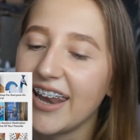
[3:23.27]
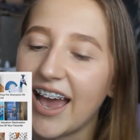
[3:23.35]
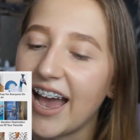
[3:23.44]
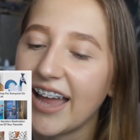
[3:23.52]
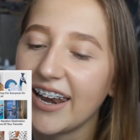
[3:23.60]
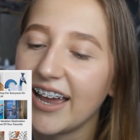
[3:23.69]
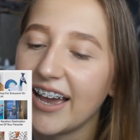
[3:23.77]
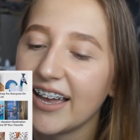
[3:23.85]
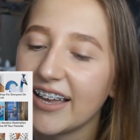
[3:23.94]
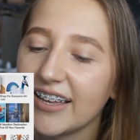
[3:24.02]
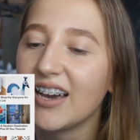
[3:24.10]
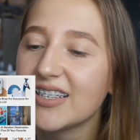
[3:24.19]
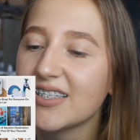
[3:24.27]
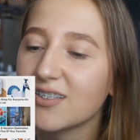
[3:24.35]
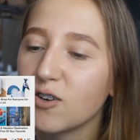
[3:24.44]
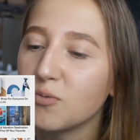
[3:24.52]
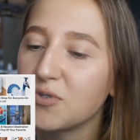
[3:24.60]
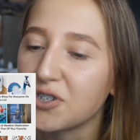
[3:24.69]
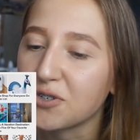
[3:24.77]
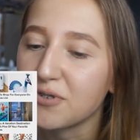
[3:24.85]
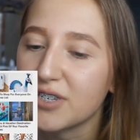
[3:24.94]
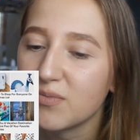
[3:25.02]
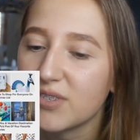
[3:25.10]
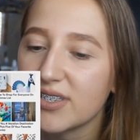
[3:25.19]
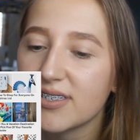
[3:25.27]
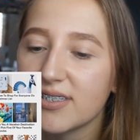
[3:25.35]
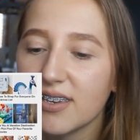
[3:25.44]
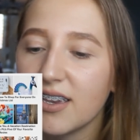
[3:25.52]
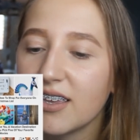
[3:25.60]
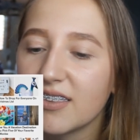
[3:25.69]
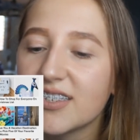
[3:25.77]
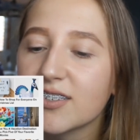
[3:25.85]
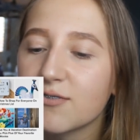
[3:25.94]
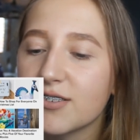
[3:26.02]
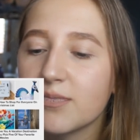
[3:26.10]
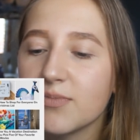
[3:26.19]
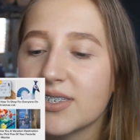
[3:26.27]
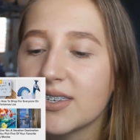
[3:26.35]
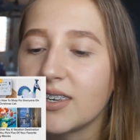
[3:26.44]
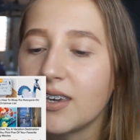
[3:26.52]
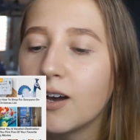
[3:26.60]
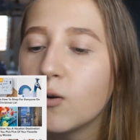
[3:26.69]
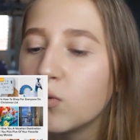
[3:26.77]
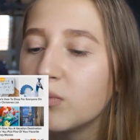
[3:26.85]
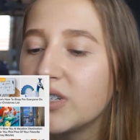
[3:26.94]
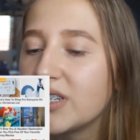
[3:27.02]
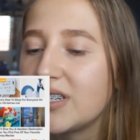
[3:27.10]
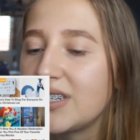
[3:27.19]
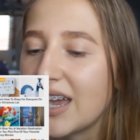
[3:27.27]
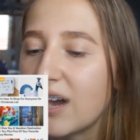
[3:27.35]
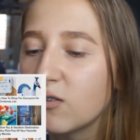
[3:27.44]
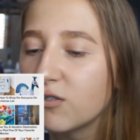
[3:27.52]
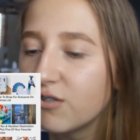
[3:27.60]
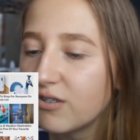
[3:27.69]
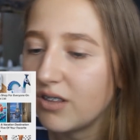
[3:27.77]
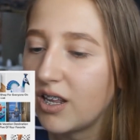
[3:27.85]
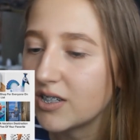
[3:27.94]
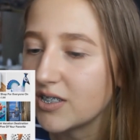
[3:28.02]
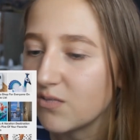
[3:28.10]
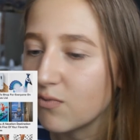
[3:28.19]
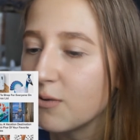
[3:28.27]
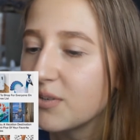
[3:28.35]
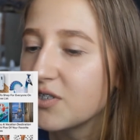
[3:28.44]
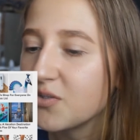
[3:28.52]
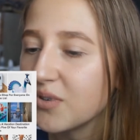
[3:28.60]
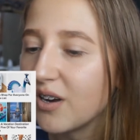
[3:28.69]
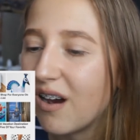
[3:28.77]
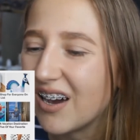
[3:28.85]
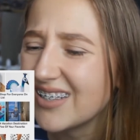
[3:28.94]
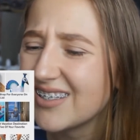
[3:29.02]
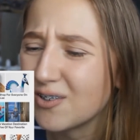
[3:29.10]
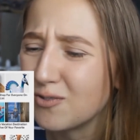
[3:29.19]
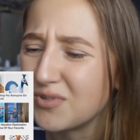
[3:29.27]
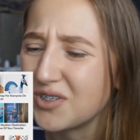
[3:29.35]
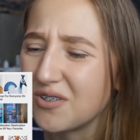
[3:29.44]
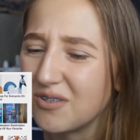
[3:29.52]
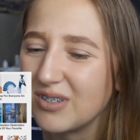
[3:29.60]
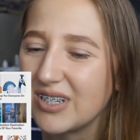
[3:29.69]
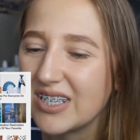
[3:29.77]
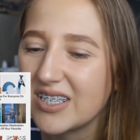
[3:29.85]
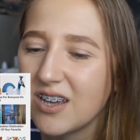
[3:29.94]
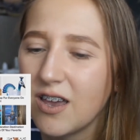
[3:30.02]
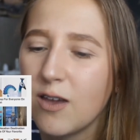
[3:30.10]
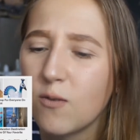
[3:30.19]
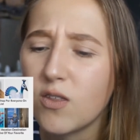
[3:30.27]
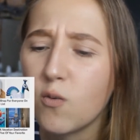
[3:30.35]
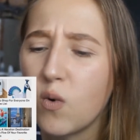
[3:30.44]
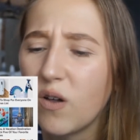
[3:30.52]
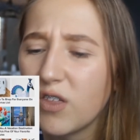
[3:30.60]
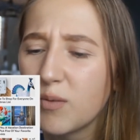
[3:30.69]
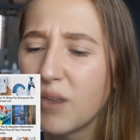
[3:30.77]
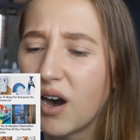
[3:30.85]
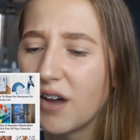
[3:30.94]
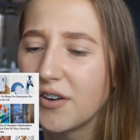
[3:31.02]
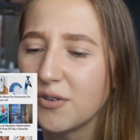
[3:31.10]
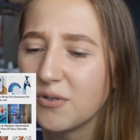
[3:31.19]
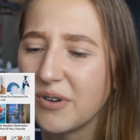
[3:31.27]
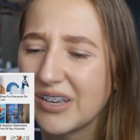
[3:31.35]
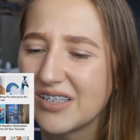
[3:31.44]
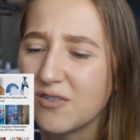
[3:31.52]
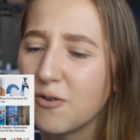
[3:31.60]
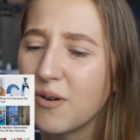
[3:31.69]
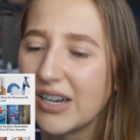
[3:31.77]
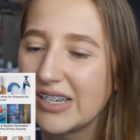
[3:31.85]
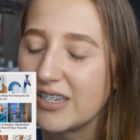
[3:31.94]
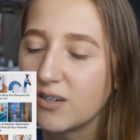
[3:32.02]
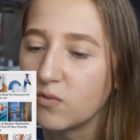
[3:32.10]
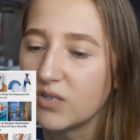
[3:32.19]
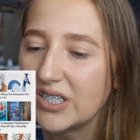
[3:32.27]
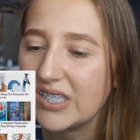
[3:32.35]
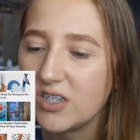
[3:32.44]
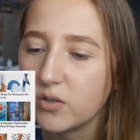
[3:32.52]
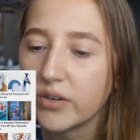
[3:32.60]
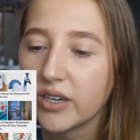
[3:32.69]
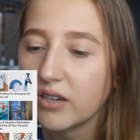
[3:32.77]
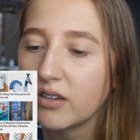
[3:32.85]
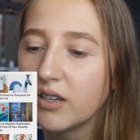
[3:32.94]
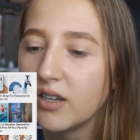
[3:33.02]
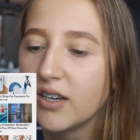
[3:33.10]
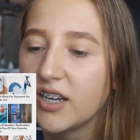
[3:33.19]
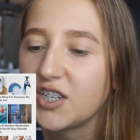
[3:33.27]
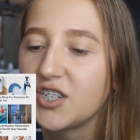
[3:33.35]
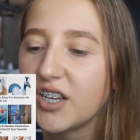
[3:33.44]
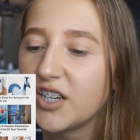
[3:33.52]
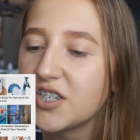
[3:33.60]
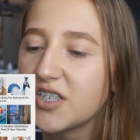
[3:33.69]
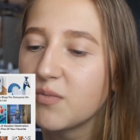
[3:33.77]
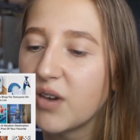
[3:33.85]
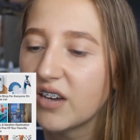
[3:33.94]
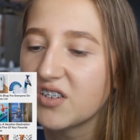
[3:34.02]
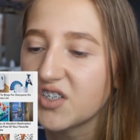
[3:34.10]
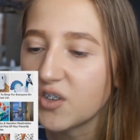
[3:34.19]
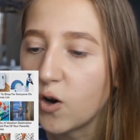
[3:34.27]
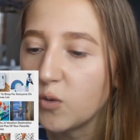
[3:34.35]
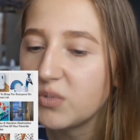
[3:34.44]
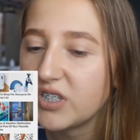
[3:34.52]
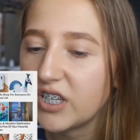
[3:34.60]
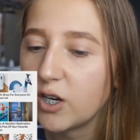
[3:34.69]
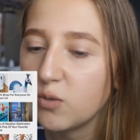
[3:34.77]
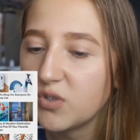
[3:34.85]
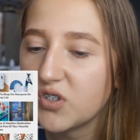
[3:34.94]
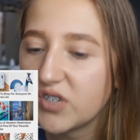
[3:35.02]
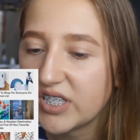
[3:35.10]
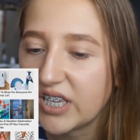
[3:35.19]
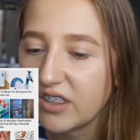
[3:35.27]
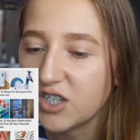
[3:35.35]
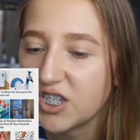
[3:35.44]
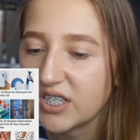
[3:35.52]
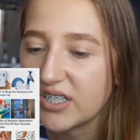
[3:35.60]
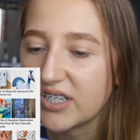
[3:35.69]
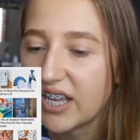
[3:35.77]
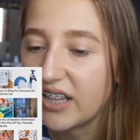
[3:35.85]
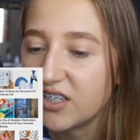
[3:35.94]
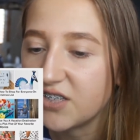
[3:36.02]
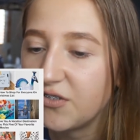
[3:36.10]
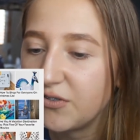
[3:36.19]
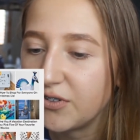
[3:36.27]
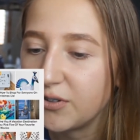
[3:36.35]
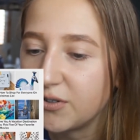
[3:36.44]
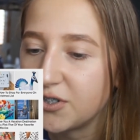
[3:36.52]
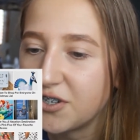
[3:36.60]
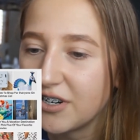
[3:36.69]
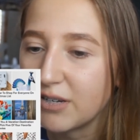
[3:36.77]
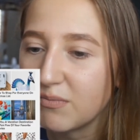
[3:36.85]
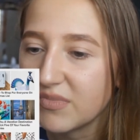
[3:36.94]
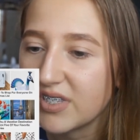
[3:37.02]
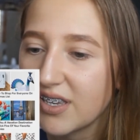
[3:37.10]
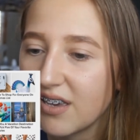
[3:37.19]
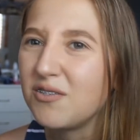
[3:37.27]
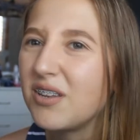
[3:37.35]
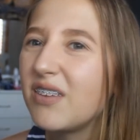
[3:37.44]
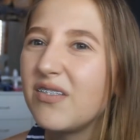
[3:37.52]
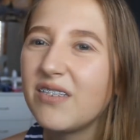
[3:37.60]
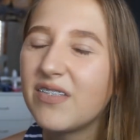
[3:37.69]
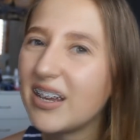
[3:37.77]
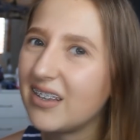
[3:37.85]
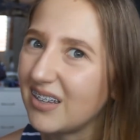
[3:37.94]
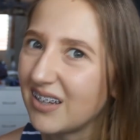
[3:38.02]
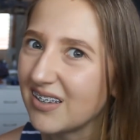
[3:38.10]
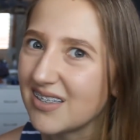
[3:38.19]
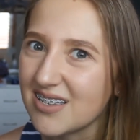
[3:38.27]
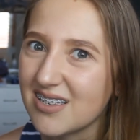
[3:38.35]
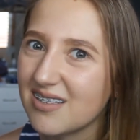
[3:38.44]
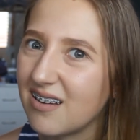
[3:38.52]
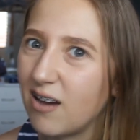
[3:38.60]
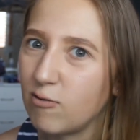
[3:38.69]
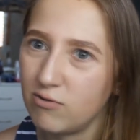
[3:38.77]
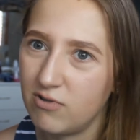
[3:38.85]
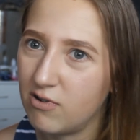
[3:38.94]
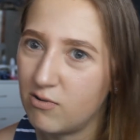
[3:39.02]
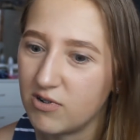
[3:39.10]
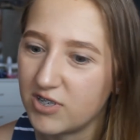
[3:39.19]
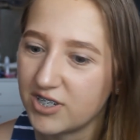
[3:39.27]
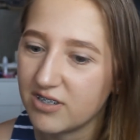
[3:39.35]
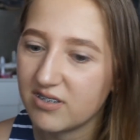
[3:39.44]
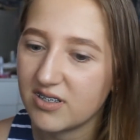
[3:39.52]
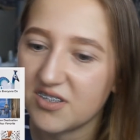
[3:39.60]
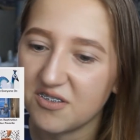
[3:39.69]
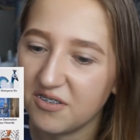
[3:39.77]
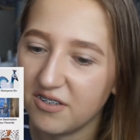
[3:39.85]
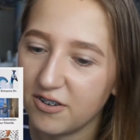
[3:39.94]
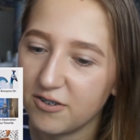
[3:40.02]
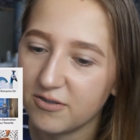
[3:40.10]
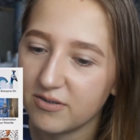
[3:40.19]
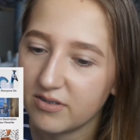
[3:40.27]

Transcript: nah, nah. Ice sculpture Christmas. This Christmas, a young woman down on her luck is roped into an ice sculpture contest with a wealthy partner who has no idea what he's doing. As she teaches him how to sculpt, he helps her see that she has the talent to fulfill her dreams. Dude, even if that did exist, I would not watch it, so no.